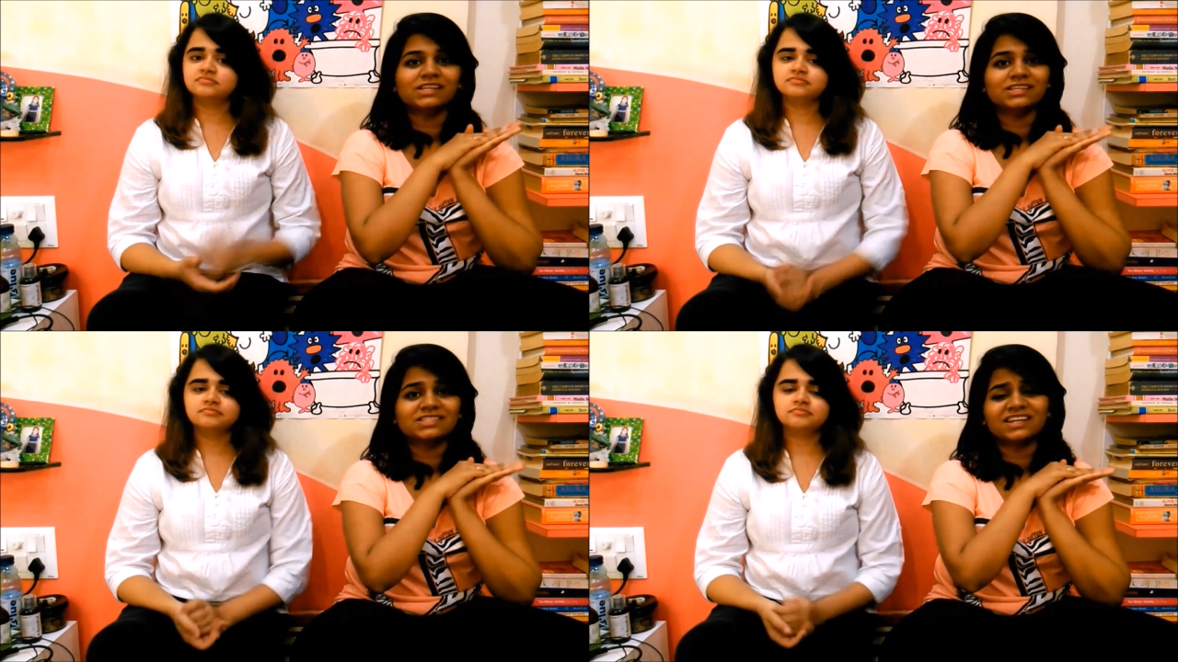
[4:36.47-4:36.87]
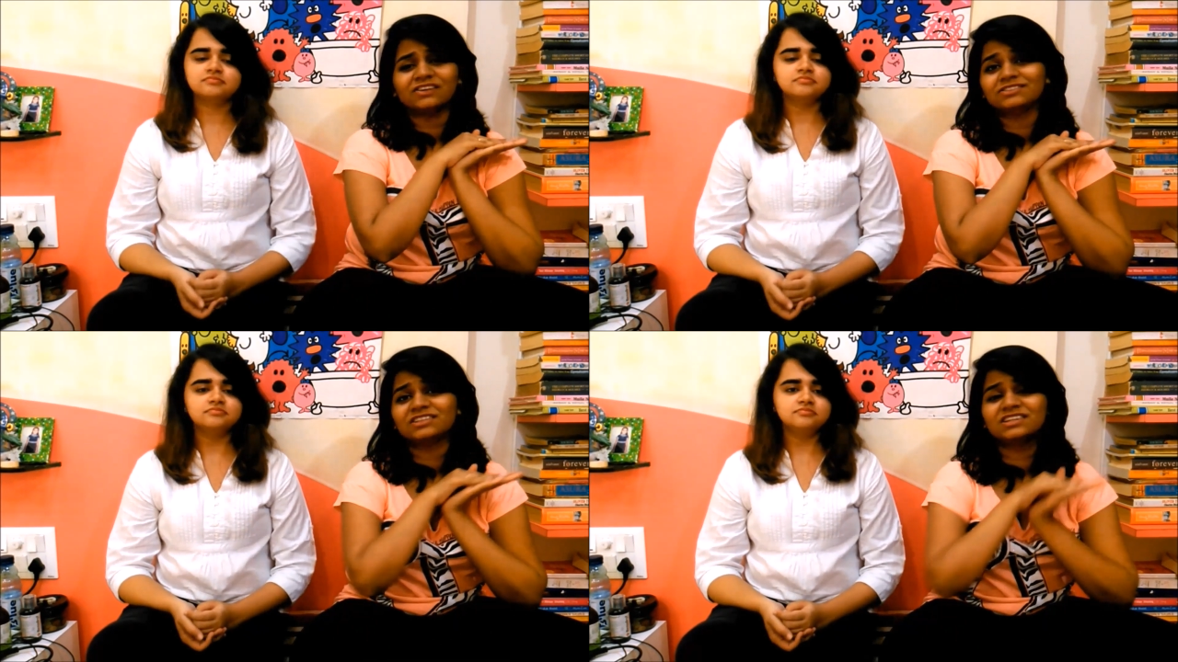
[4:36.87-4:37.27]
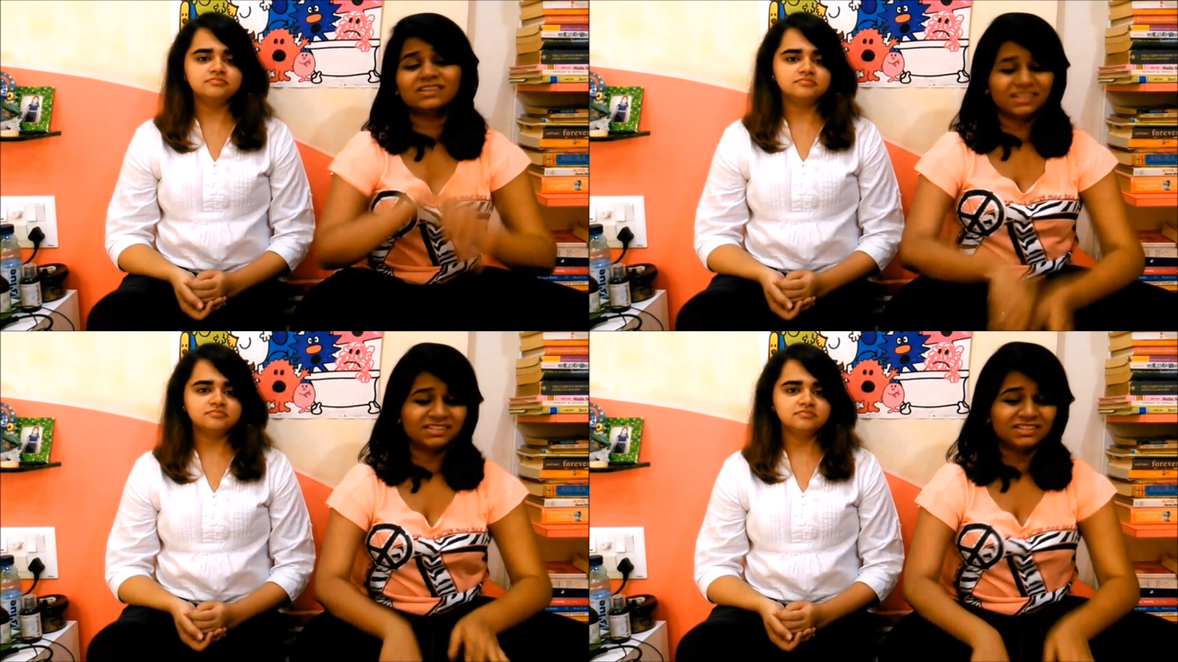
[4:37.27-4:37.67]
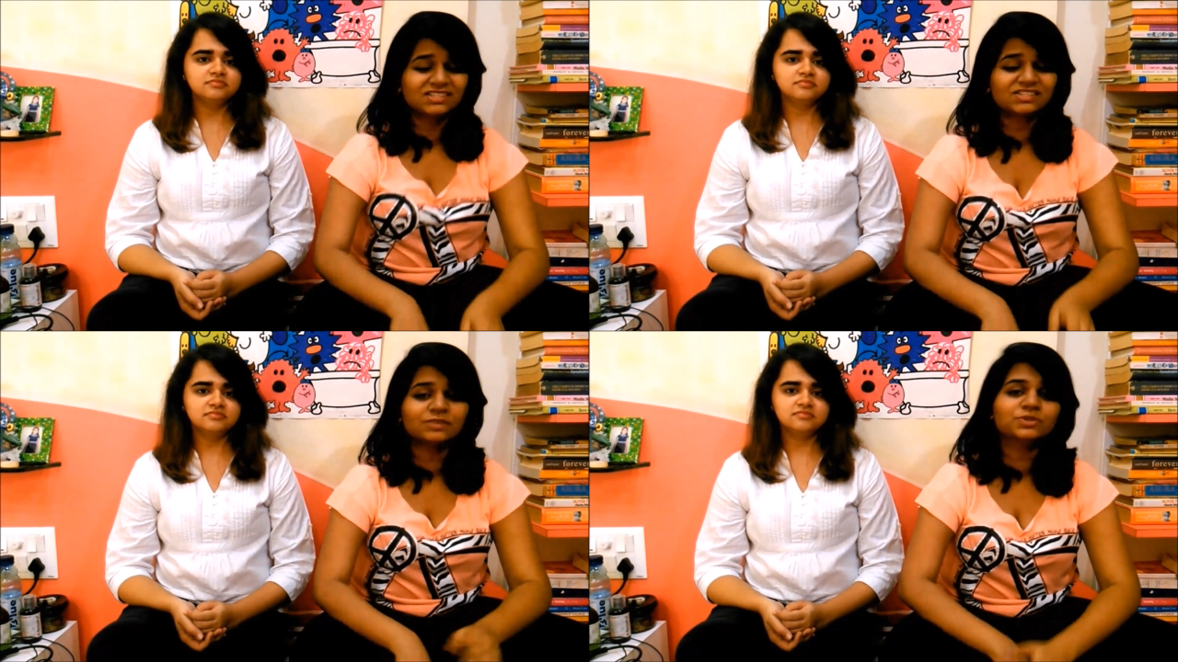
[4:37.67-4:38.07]
Speaker 1: The links are down in the, in the
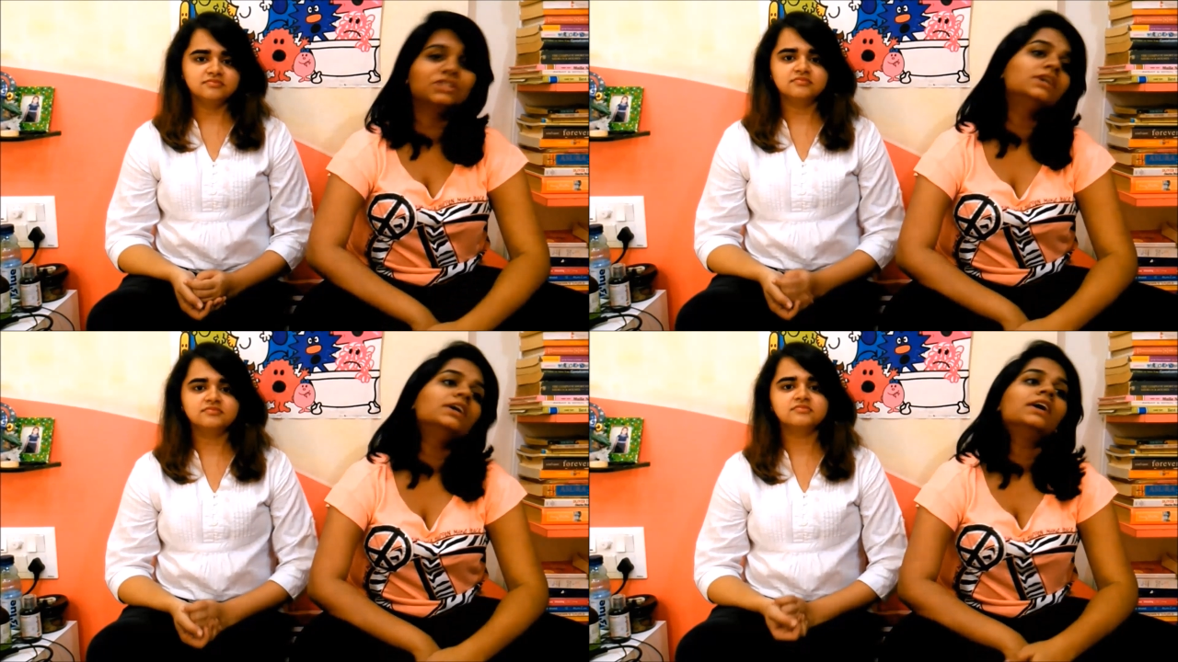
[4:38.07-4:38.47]
description.